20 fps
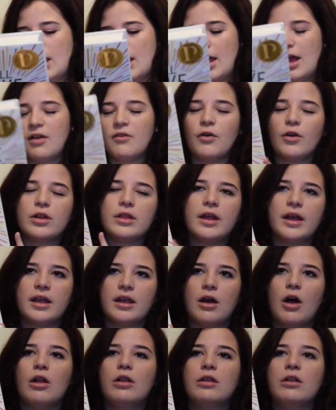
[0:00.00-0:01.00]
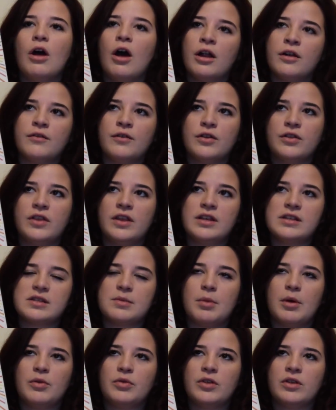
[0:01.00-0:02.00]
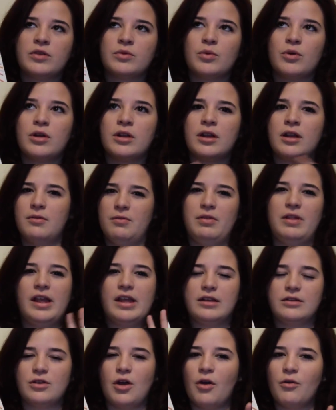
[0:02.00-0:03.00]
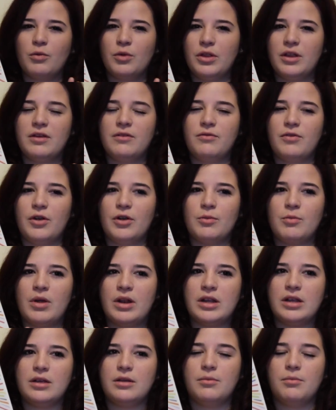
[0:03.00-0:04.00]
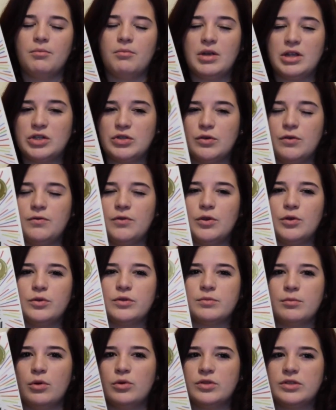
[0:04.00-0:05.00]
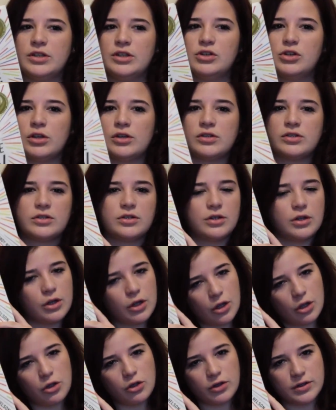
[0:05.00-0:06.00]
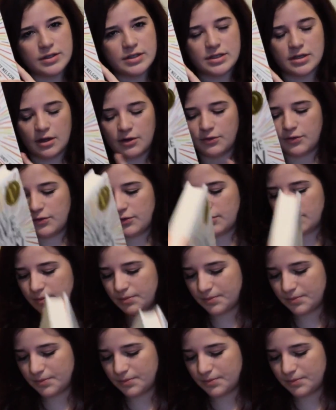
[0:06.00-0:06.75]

I've heard like a lot of good things about this one, like not really very many mixed reviews, mostly just good stuff.